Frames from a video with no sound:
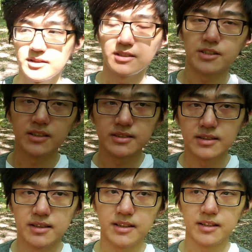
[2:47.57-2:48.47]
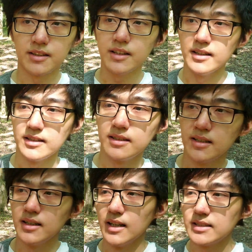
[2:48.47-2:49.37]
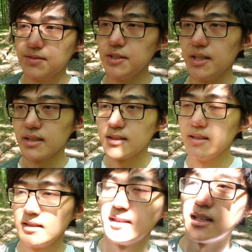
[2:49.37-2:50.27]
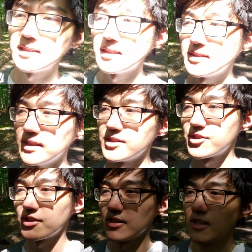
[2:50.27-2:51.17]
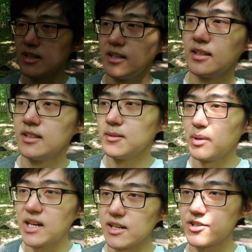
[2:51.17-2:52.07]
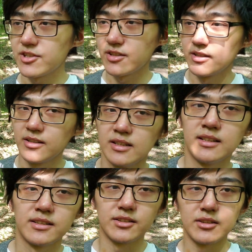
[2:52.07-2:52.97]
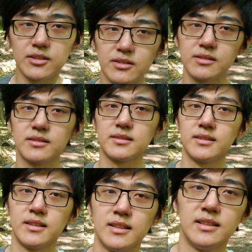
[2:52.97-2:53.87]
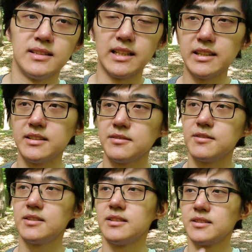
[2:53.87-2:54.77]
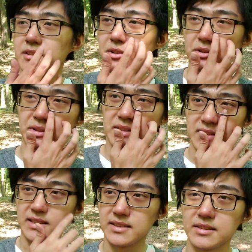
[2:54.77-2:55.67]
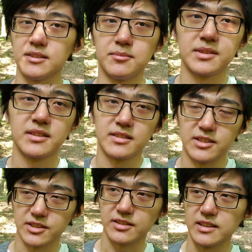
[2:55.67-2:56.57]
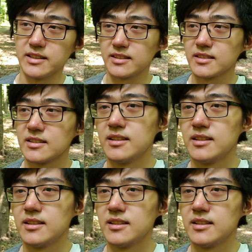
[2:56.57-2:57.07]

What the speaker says: such as Git, SVN, SSH, Bash, they're all native to Unix-like systems such as Linux,